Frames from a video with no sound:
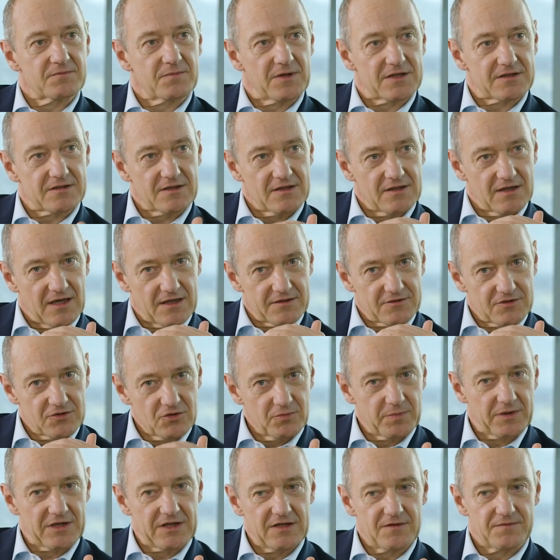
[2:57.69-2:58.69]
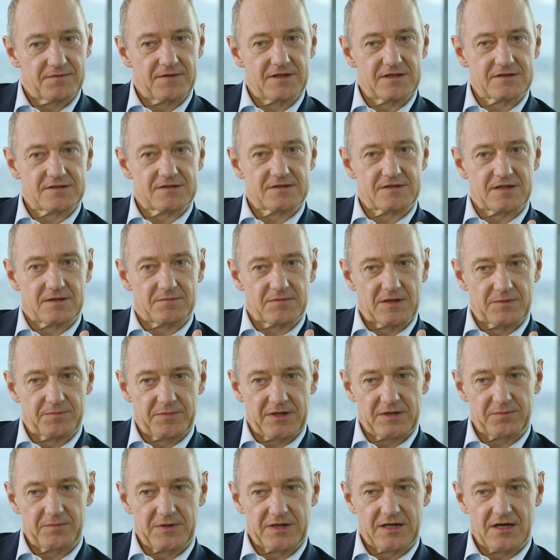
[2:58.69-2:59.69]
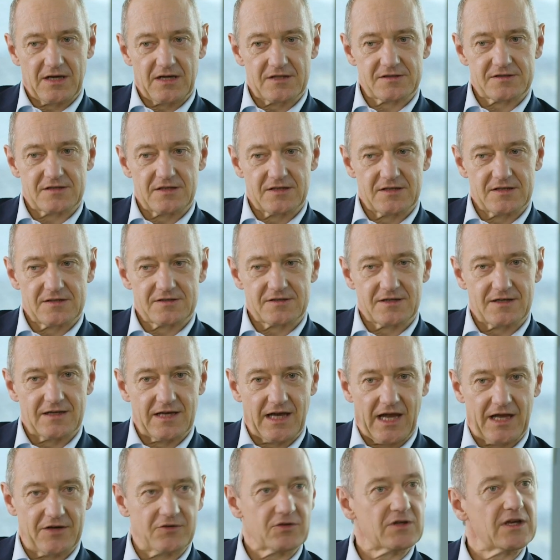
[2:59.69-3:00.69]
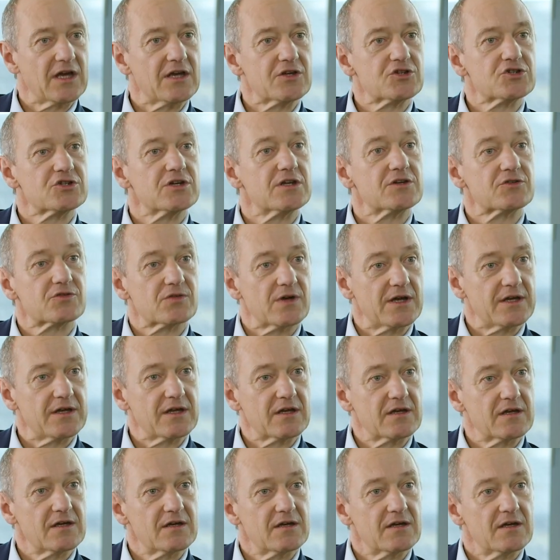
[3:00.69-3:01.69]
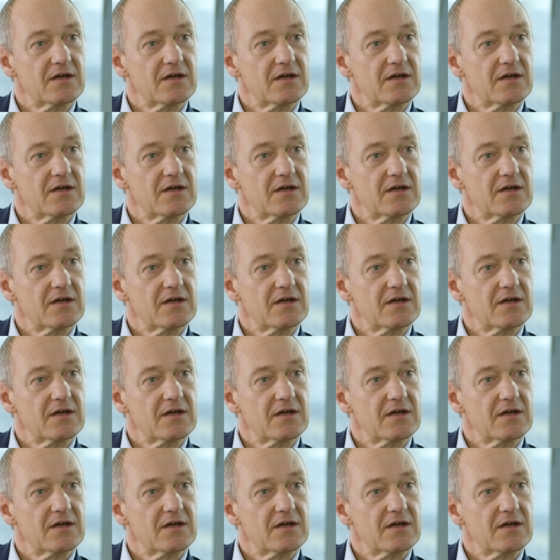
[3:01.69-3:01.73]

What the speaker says: but I do believe this is a big, big answer, is education and training.